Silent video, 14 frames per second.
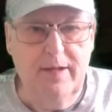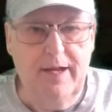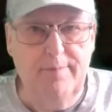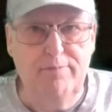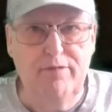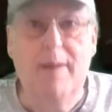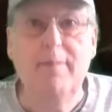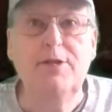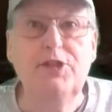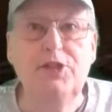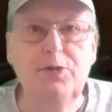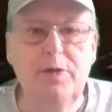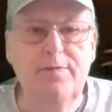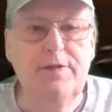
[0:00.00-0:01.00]
I
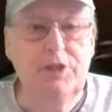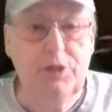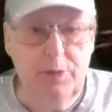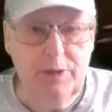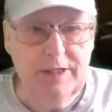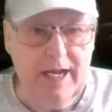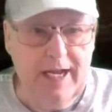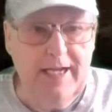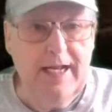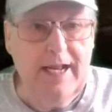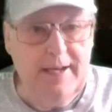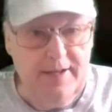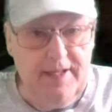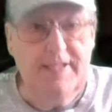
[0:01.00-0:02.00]
promised you a visual delight,
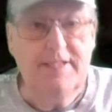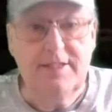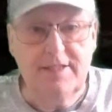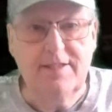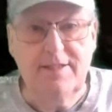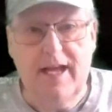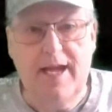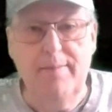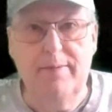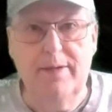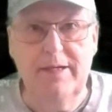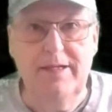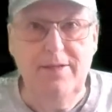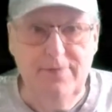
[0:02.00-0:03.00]
and this, I
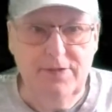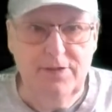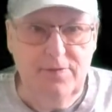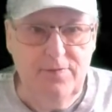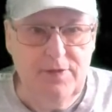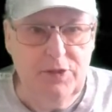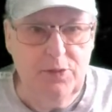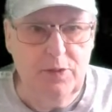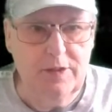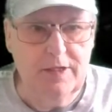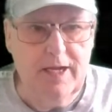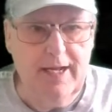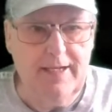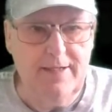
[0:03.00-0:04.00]
believe, is a visual
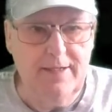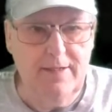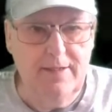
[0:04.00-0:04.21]
delight.